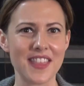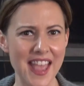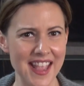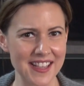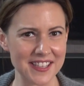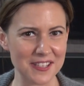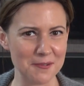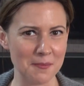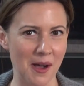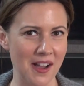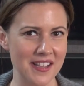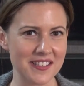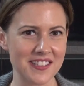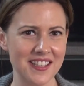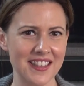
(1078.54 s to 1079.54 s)
Thank you,
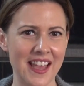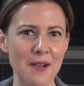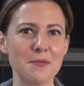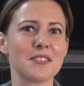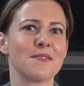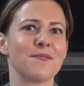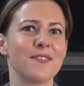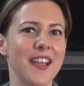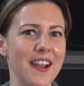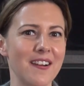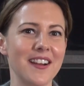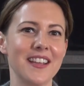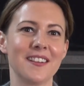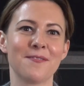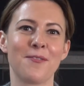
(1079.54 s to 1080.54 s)
Monty. That was
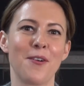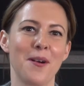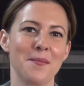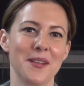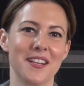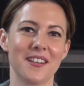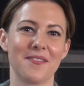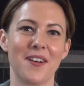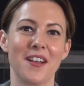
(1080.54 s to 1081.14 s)
very informative